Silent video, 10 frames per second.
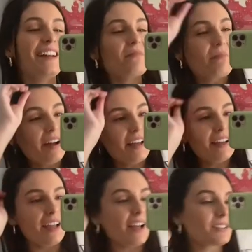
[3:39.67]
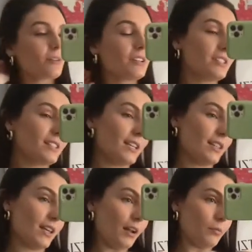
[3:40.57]
but yeah, so I just think
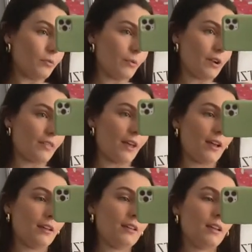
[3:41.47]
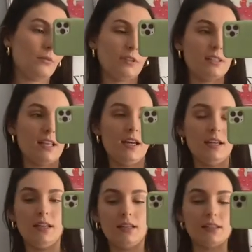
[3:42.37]
that I will wear that. And once that
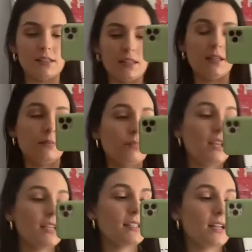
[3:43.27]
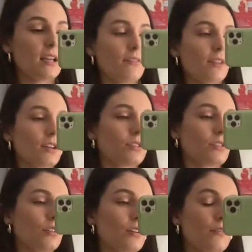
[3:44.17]
is in place and I have like a
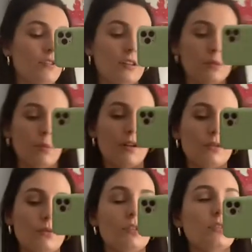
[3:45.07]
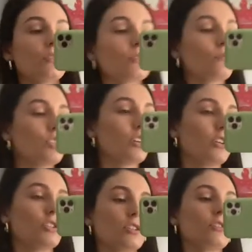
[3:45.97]
skirt covering this part so it doesn't look so sheer and it
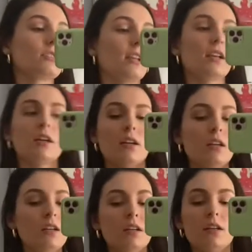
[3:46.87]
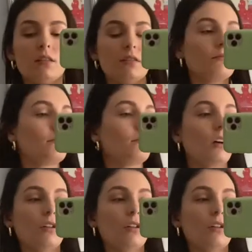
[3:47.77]
just looks like a